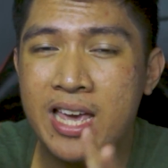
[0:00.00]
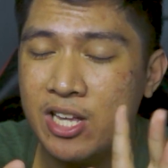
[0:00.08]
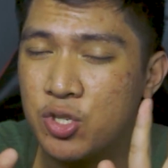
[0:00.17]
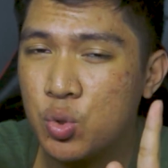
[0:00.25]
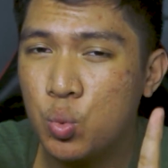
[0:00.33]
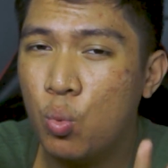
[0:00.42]

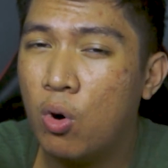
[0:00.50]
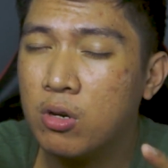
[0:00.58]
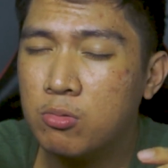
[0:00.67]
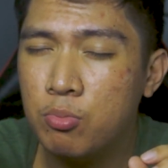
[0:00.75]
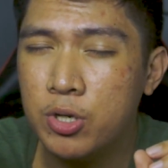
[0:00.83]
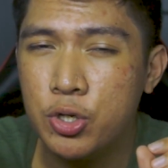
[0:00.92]
It's
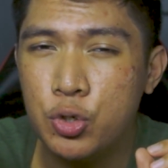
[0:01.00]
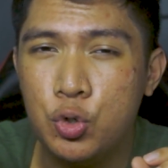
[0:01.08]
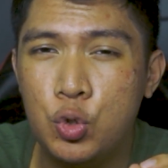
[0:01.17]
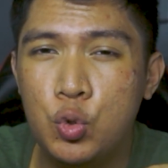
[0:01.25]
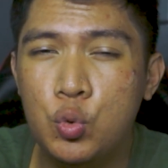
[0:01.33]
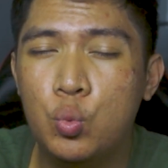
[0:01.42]
warm but
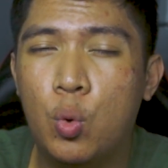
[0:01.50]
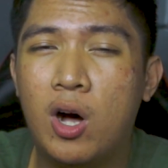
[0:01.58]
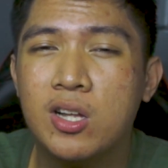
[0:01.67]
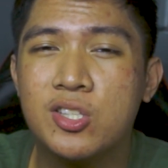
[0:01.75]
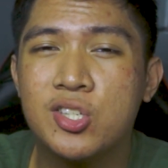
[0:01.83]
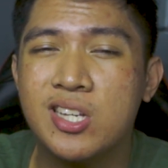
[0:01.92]

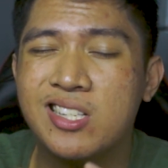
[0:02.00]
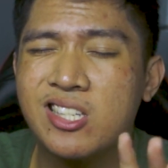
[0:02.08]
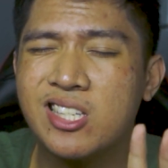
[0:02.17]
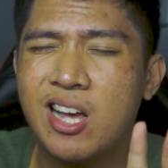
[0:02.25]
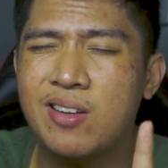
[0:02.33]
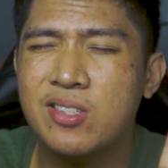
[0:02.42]
nuanced. It
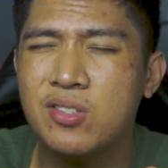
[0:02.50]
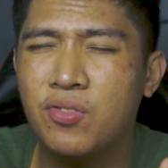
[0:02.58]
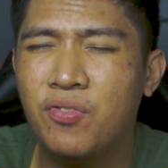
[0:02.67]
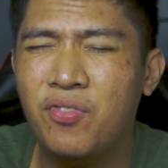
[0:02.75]
sounds